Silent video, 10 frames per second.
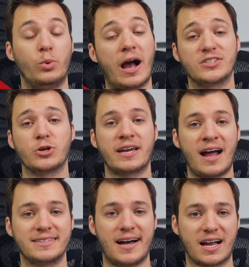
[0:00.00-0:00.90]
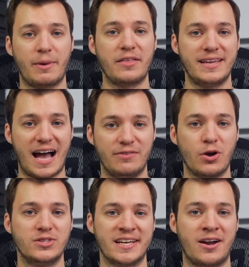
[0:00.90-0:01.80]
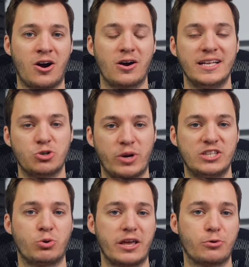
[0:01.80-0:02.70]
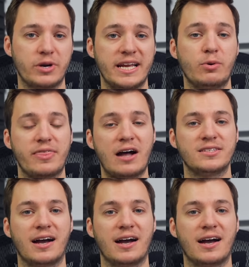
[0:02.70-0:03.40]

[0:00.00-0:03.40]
We also cannot talk about the iPhone 10R in 2023 without